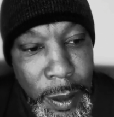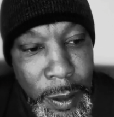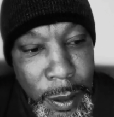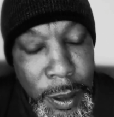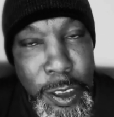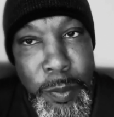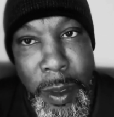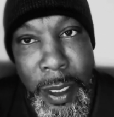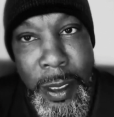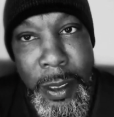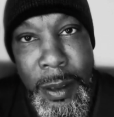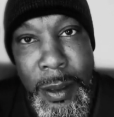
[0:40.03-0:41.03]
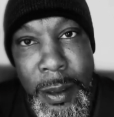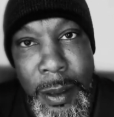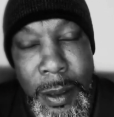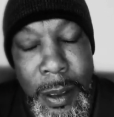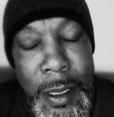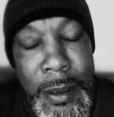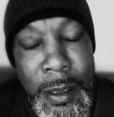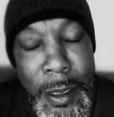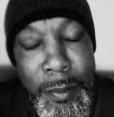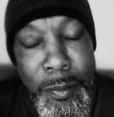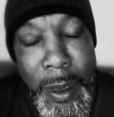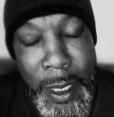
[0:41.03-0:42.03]
This man is a
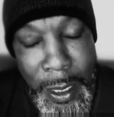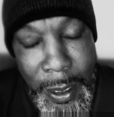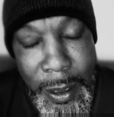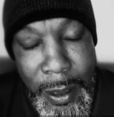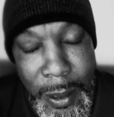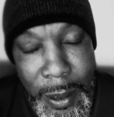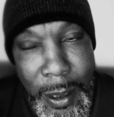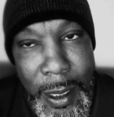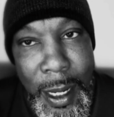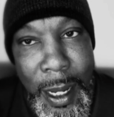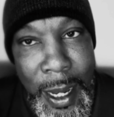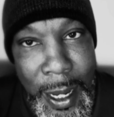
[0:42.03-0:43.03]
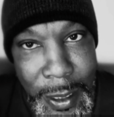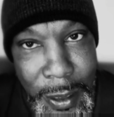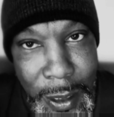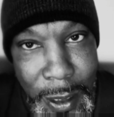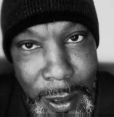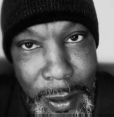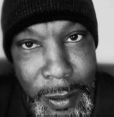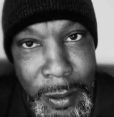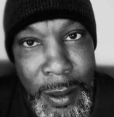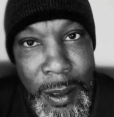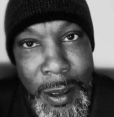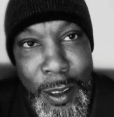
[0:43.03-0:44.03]
black icon.
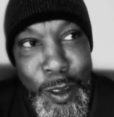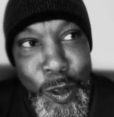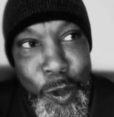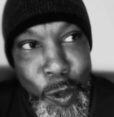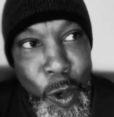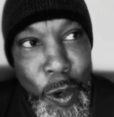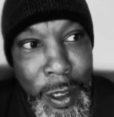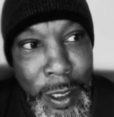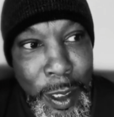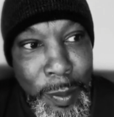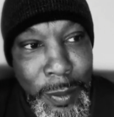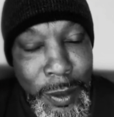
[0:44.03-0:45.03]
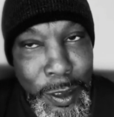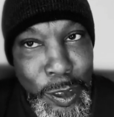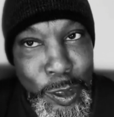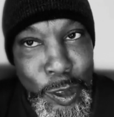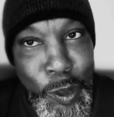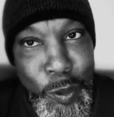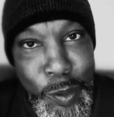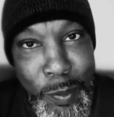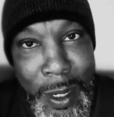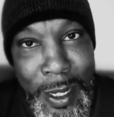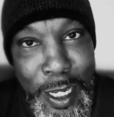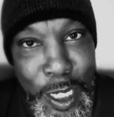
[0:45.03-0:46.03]
Growing up, this dude was
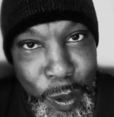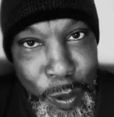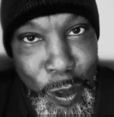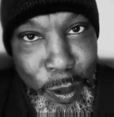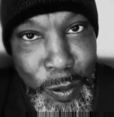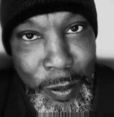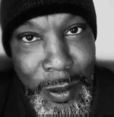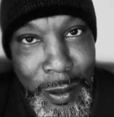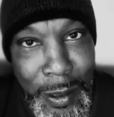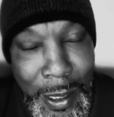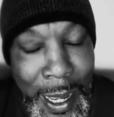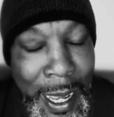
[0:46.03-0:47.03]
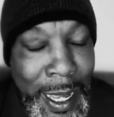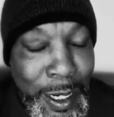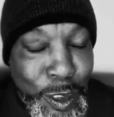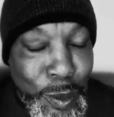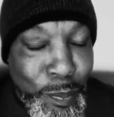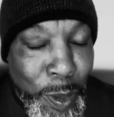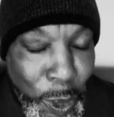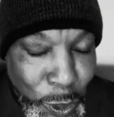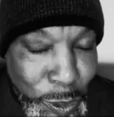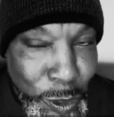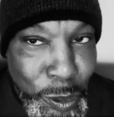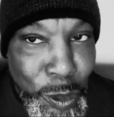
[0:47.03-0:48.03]
my hero. I had his
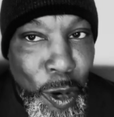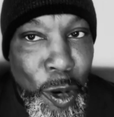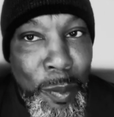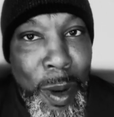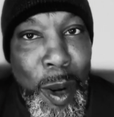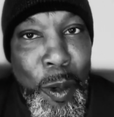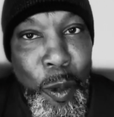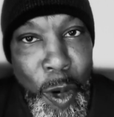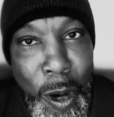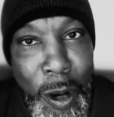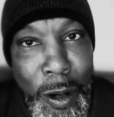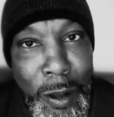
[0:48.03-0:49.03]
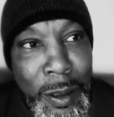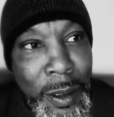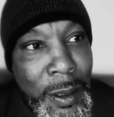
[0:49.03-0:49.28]
posters on my wall.